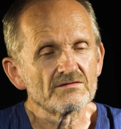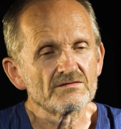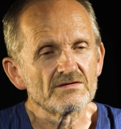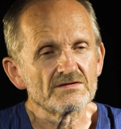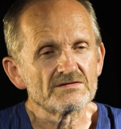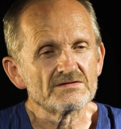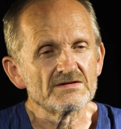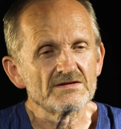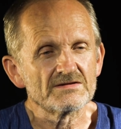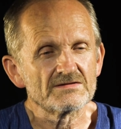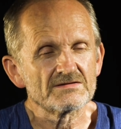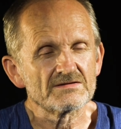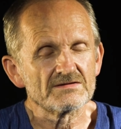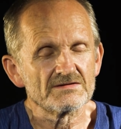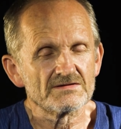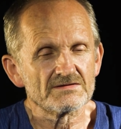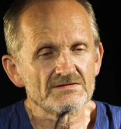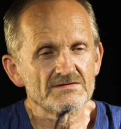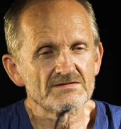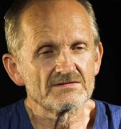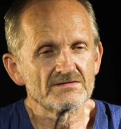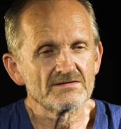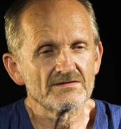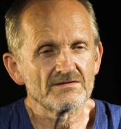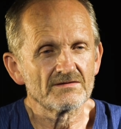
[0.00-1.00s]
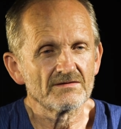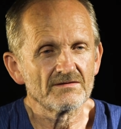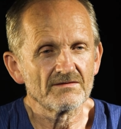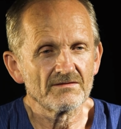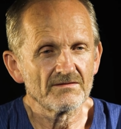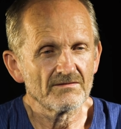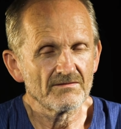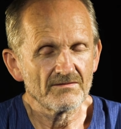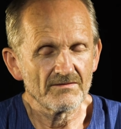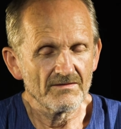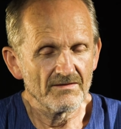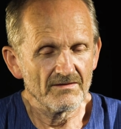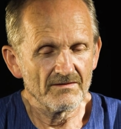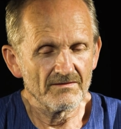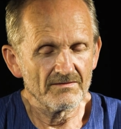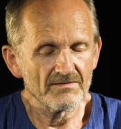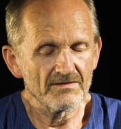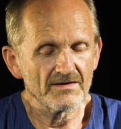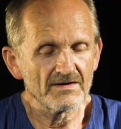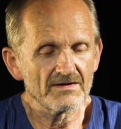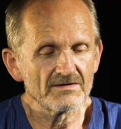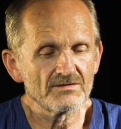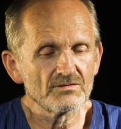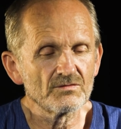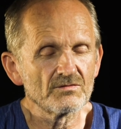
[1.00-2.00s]
resistance.
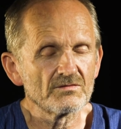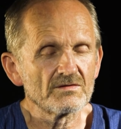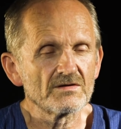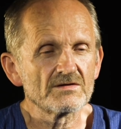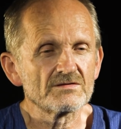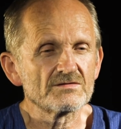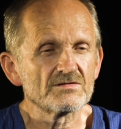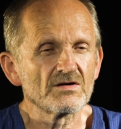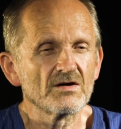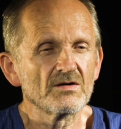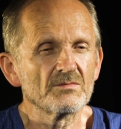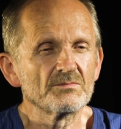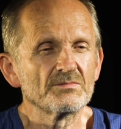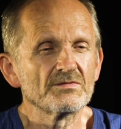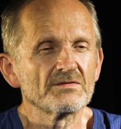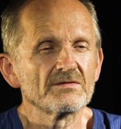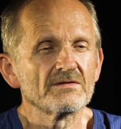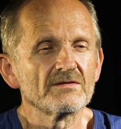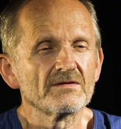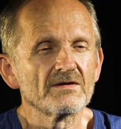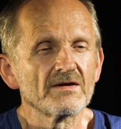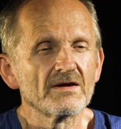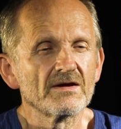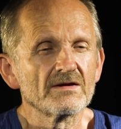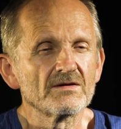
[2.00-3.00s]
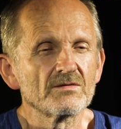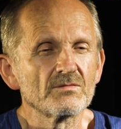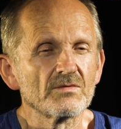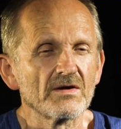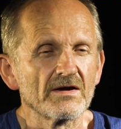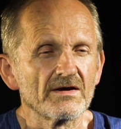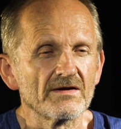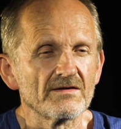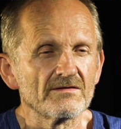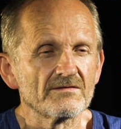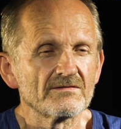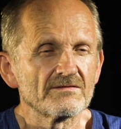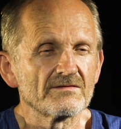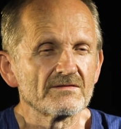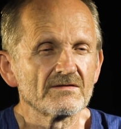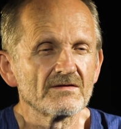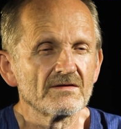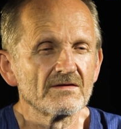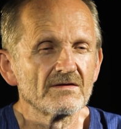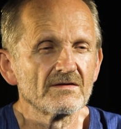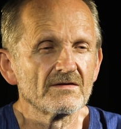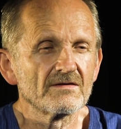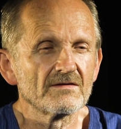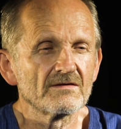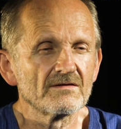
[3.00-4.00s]
They do their job anyways,
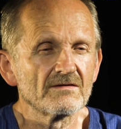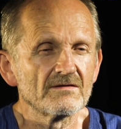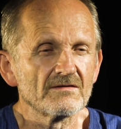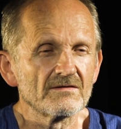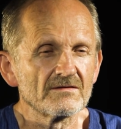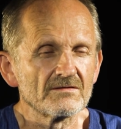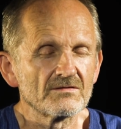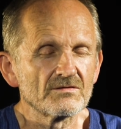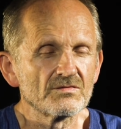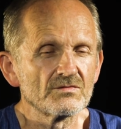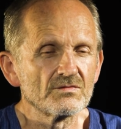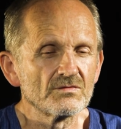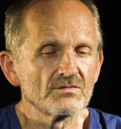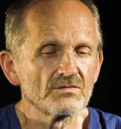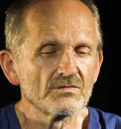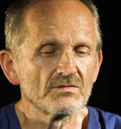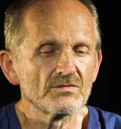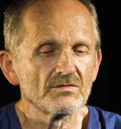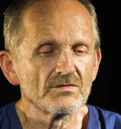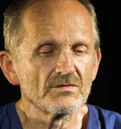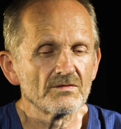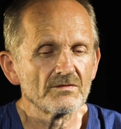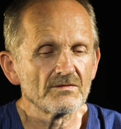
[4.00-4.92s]
to